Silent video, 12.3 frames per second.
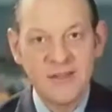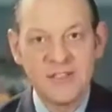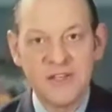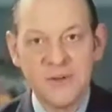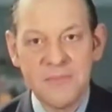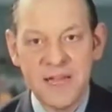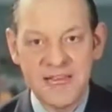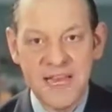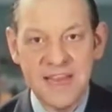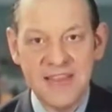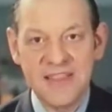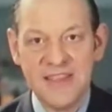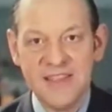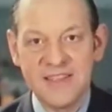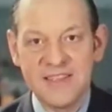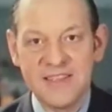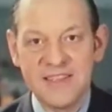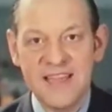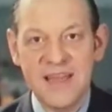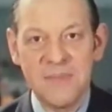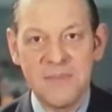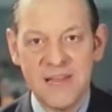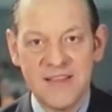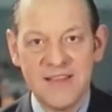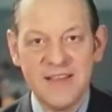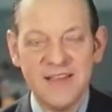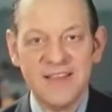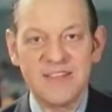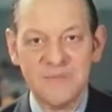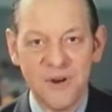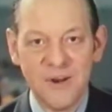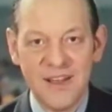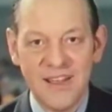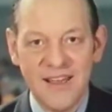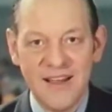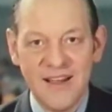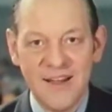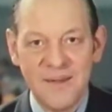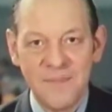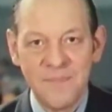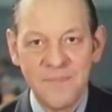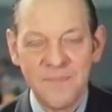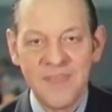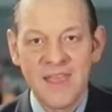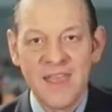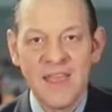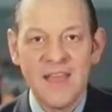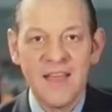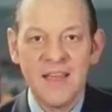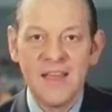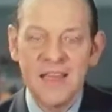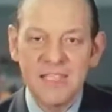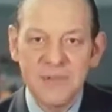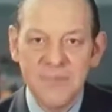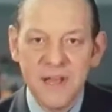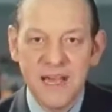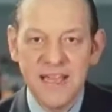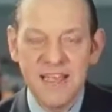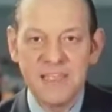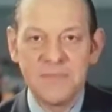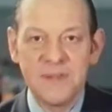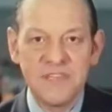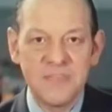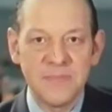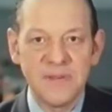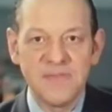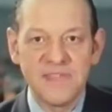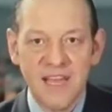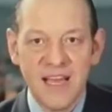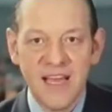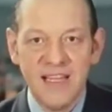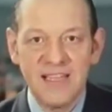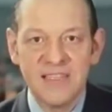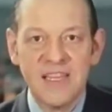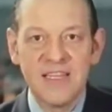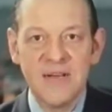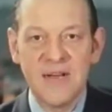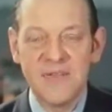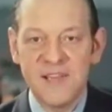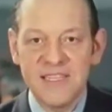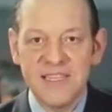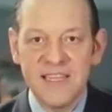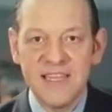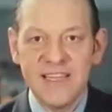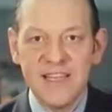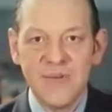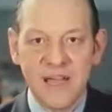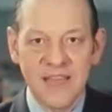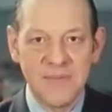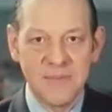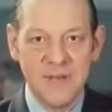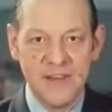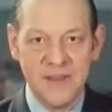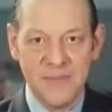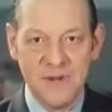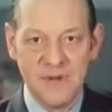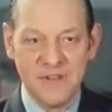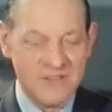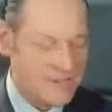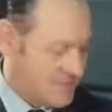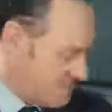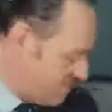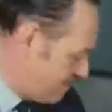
So magnetic things get better the smaller they are. Now let's apply this principle of size to our fascinating rack and pinion motors.